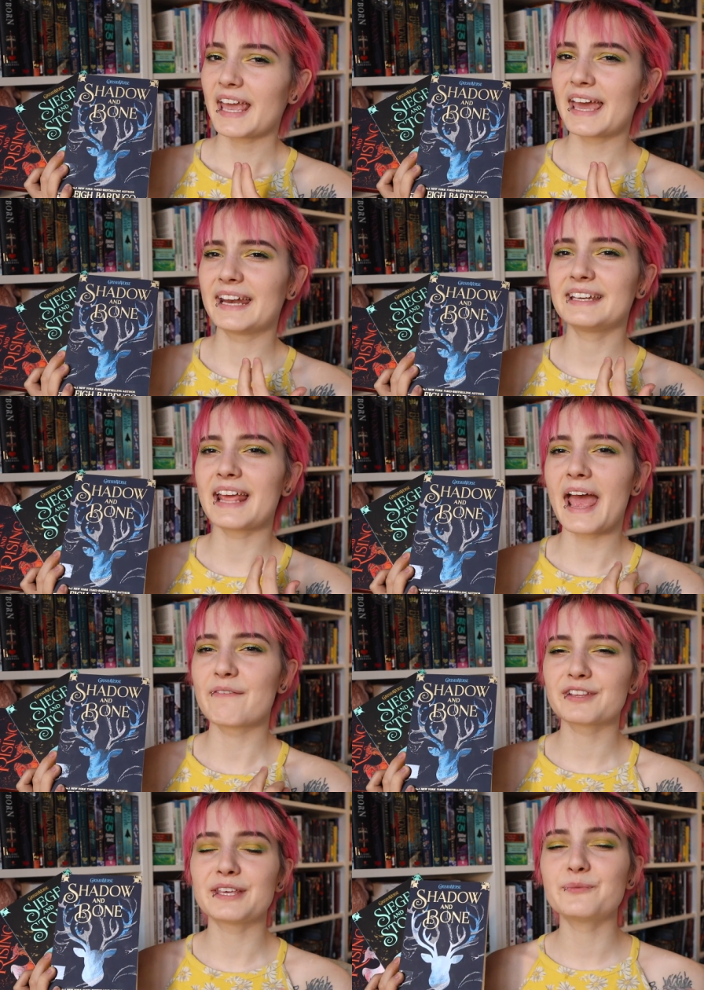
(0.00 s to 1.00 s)
and
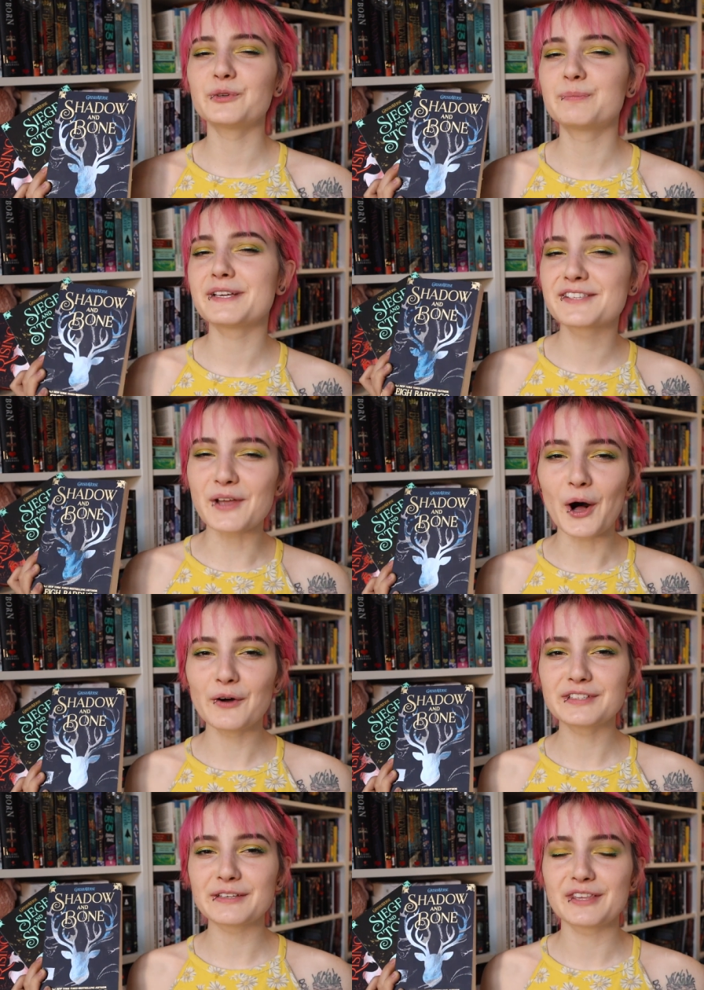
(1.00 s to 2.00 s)
everything would be
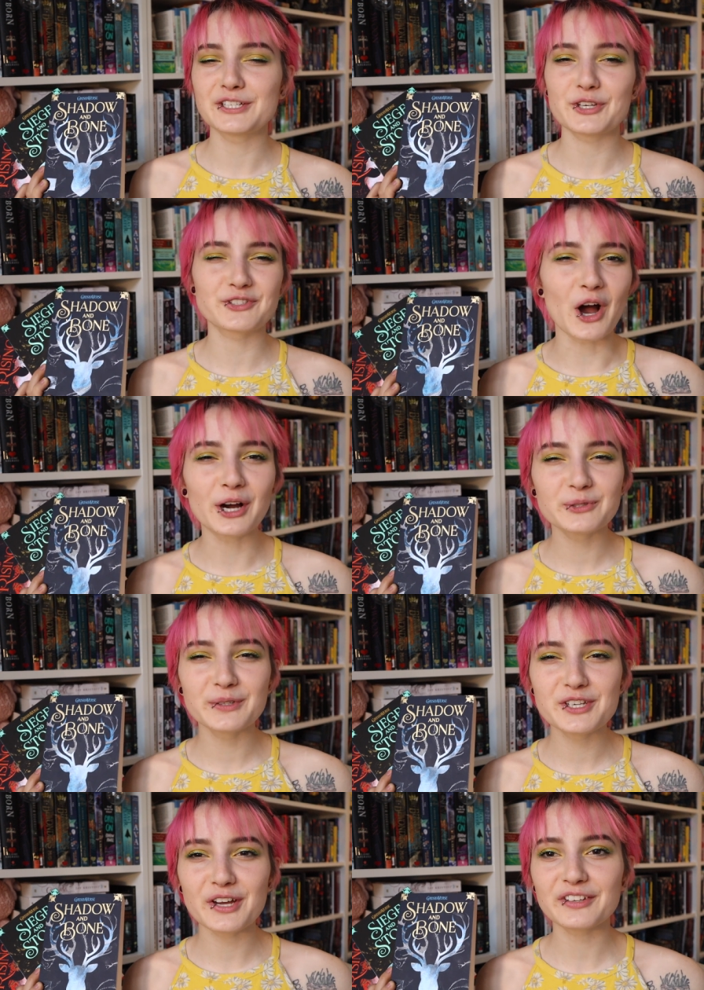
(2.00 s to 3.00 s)
solved if they just talked
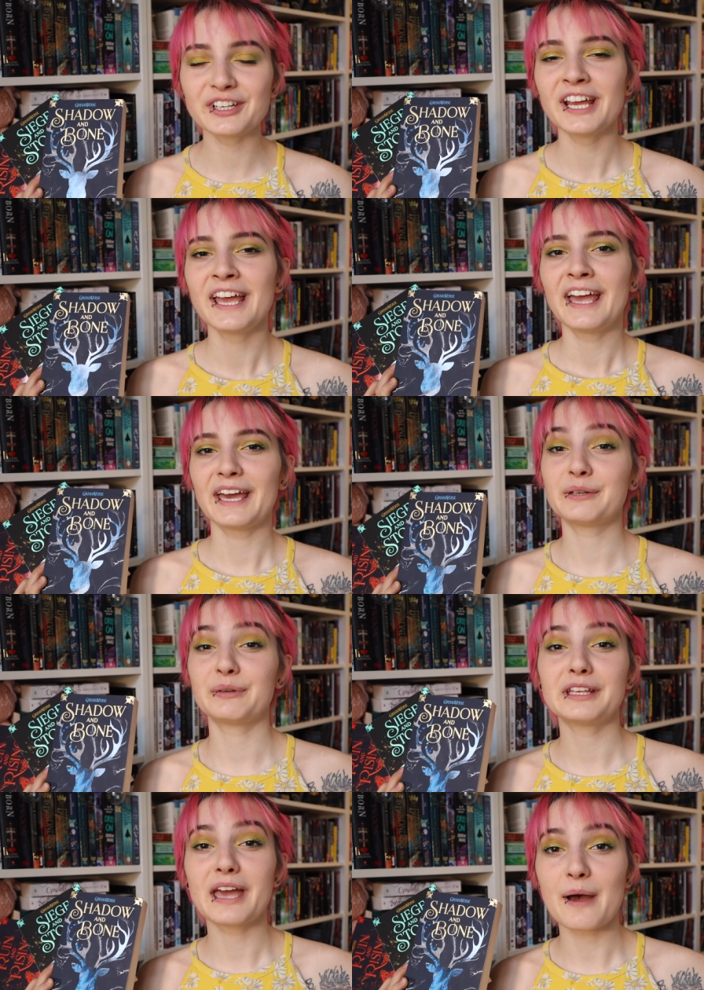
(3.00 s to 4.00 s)
to each other and it
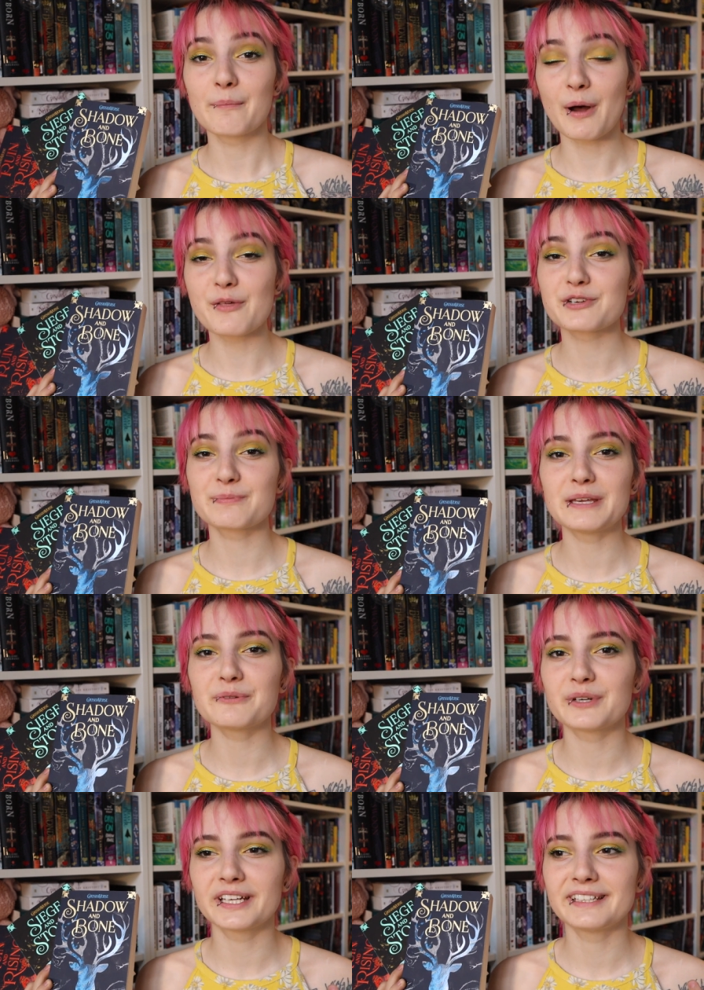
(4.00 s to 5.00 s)
really bothers me
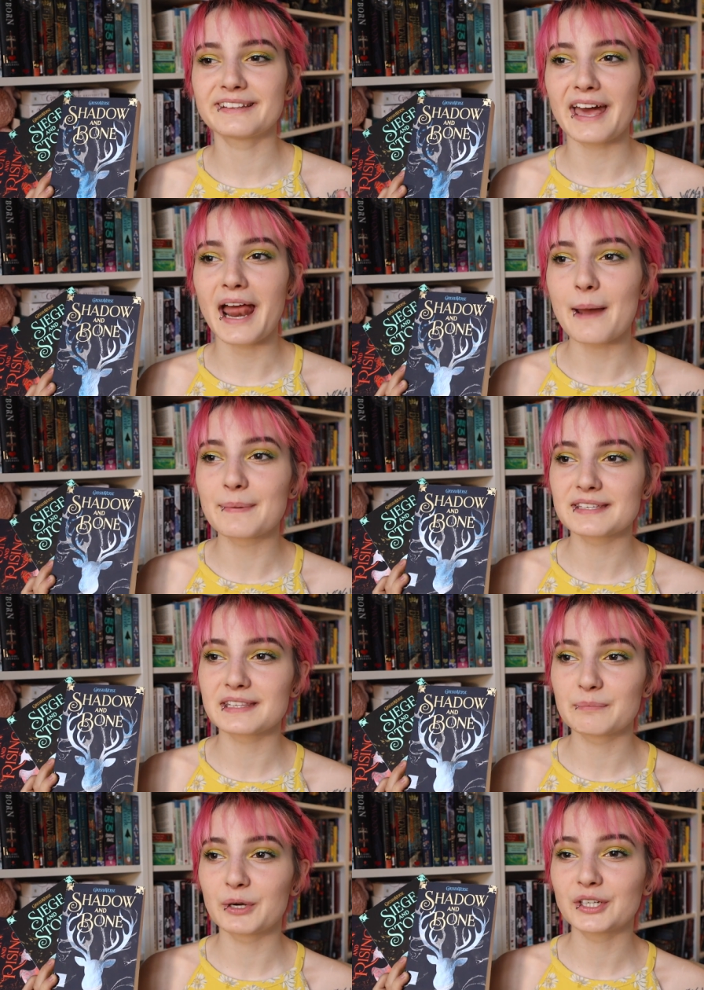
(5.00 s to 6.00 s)
when that happens
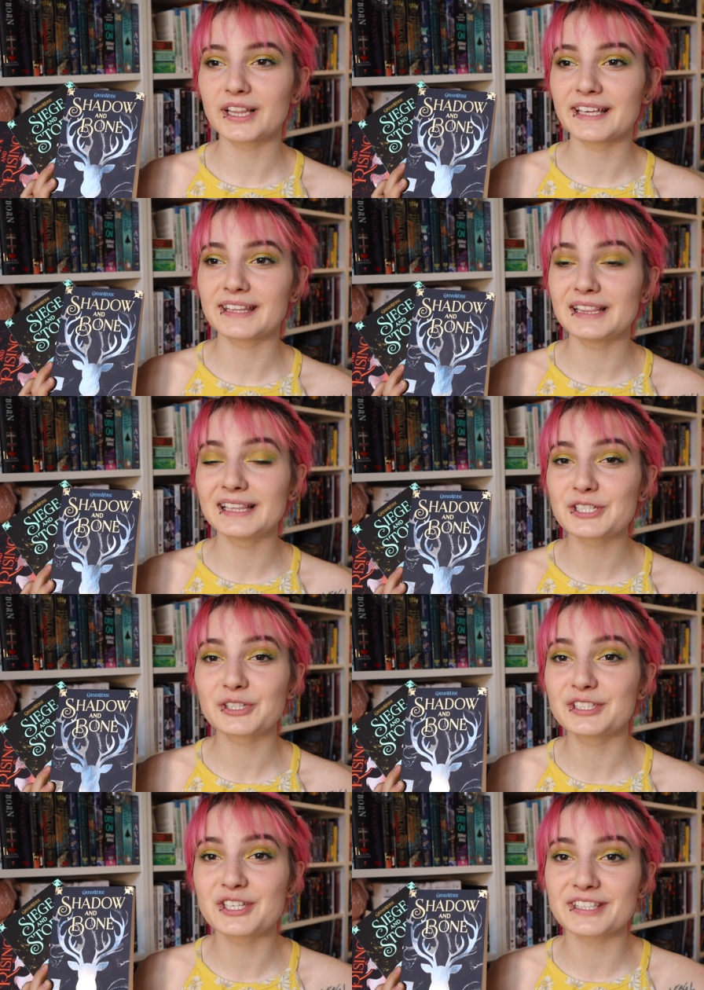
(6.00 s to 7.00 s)
in the book like they
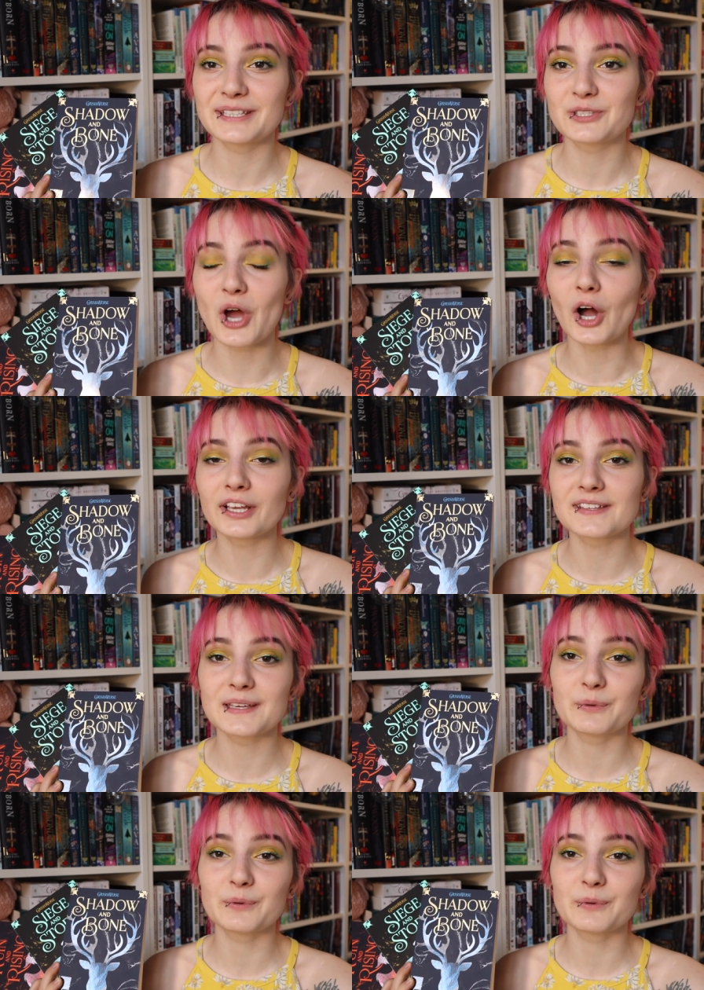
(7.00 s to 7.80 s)
literally just need to talk and